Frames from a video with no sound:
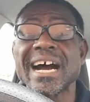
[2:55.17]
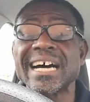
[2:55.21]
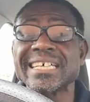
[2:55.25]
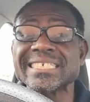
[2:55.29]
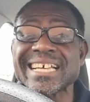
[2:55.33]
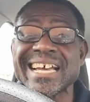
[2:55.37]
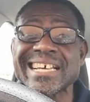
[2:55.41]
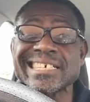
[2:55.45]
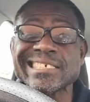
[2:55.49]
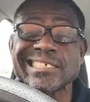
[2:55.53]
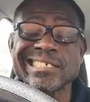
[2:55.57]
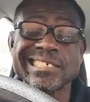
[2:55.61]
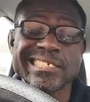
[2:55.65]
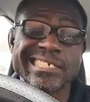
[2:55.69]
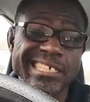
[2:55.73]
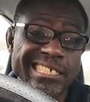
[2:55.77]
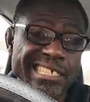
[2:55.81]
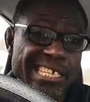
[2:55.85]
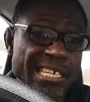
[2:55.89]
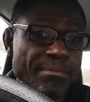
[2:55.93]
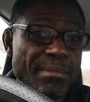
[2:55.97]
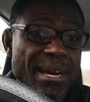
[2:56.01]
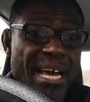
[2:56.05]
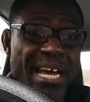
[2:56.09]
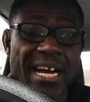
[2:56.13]
as I sit
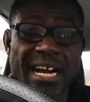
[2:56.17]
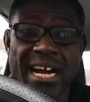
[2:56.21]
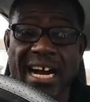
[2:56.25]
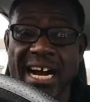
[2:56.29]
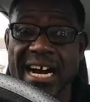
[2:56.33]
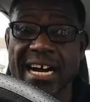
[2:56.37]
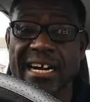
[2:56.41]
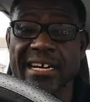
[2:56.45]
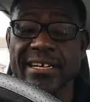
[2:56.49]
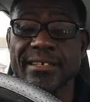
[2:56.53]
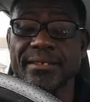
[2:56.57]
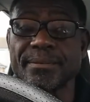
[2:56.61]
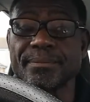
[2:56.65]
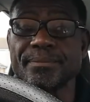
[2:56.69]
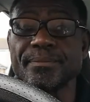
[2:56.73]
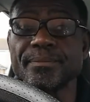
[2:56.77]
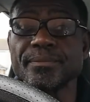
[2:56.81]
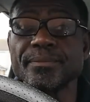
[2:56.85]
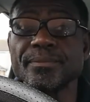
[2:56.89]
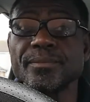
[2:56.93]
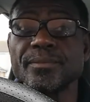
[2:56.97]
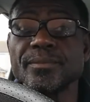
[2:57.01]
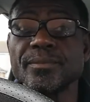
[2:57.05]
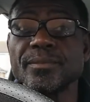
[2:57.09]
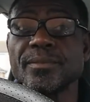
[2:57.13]
in my car,
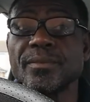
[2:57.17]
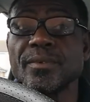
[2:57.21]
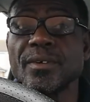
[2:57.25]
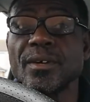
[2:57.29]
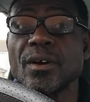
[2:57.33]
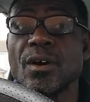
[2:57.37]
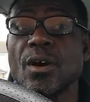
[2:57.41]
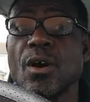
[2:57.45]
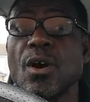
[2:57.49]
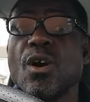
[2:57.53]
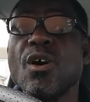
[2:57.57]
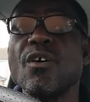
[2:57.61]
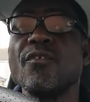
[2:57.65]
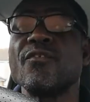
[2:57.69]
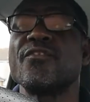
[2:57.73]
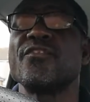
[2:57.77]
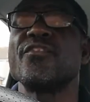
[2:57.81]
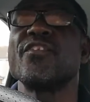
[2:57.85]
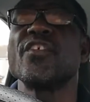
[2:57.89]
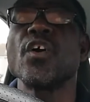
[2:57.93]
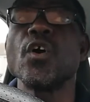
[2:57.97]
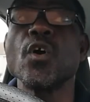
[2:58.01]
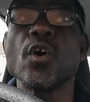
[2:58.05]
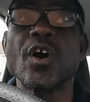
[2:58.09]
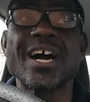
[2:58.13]

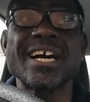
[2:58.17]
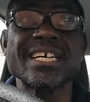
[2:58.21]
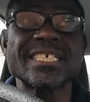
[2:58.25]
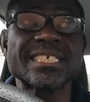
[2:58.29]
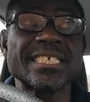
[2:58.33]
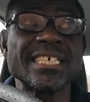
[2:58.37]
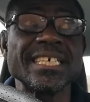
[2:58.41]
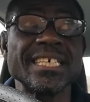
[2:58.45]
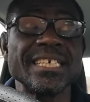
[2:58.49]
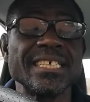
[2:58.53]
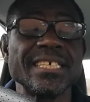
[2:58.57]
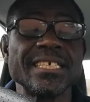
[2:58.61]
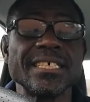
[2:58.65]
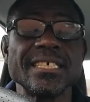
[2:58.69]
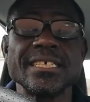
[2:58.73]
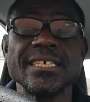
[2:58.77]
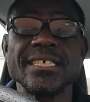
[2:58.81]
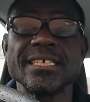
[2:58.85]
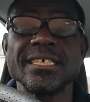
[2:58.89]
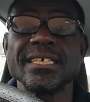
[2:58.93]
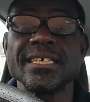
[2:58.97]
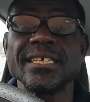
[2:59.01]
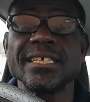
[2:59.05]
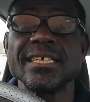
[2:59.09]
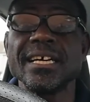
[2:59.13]
focusing
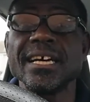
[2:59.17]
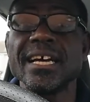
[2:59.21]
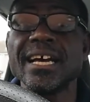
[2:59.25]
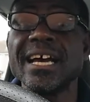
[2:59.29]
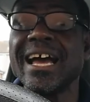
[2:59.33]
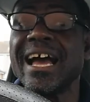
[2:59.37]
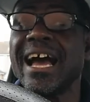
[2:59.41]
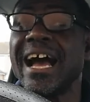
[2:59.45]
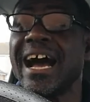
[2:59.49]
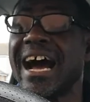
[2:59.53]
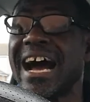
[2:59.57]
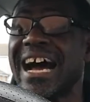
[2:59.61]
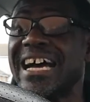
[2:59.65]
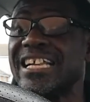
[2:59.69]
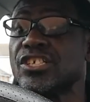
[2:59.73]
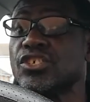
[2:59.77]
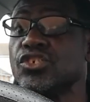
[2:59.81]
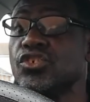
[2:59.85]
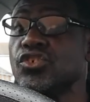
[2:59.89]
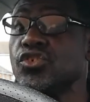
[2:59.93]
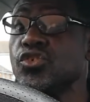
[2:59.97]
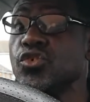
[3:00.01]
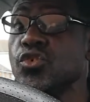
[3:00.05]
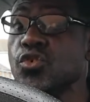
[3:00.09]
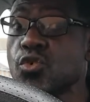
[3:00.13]
and
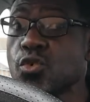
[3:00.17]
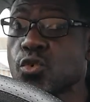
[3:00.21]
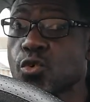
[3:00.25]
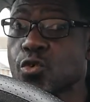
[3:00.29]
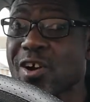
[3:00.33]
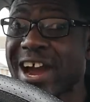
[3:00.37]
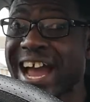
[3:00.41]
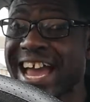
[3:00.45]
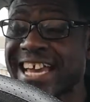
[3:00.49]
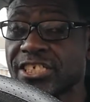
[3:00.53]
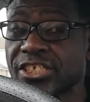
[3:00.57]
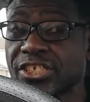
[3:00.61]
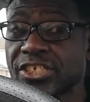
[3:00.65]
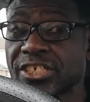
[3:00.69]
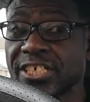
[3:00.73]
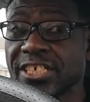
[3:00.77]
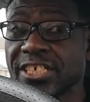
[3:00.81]
you, Christ